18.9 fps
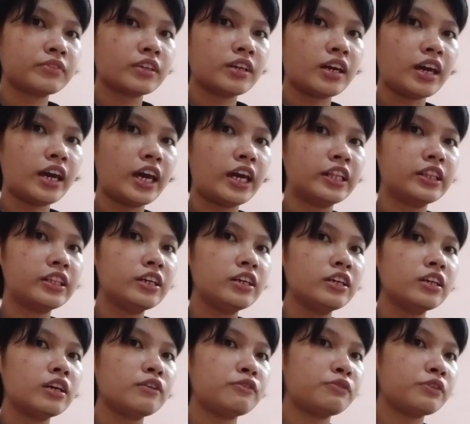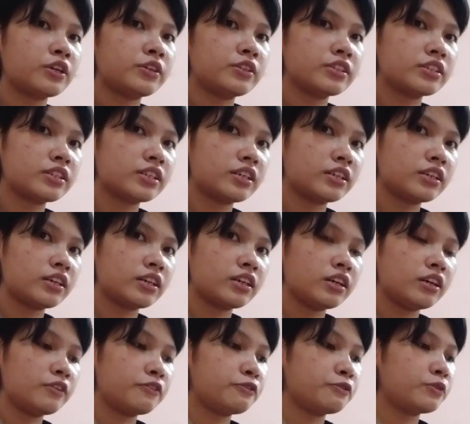And if
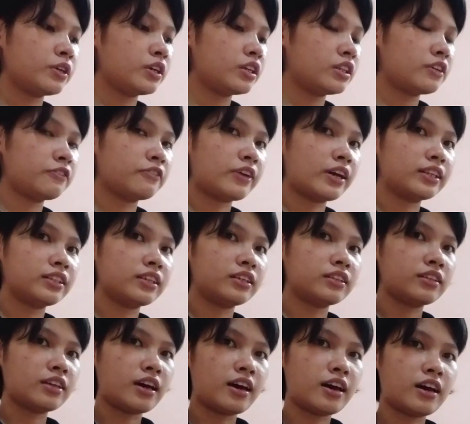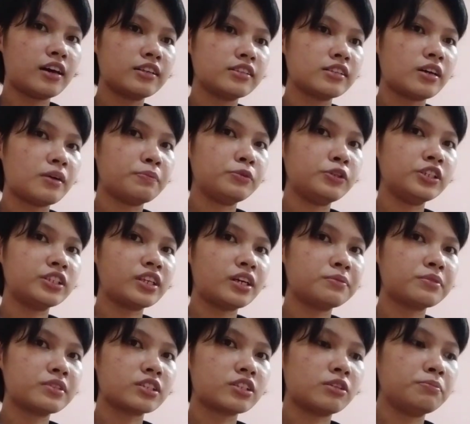we define it as a pure
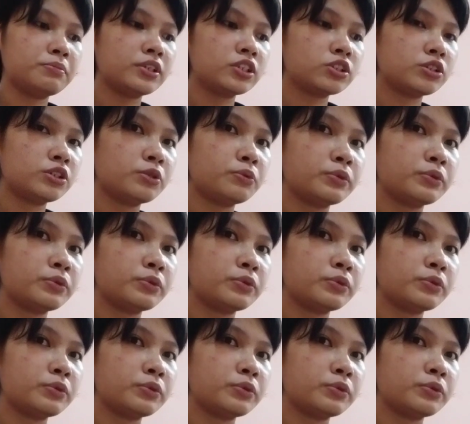substance or mixture,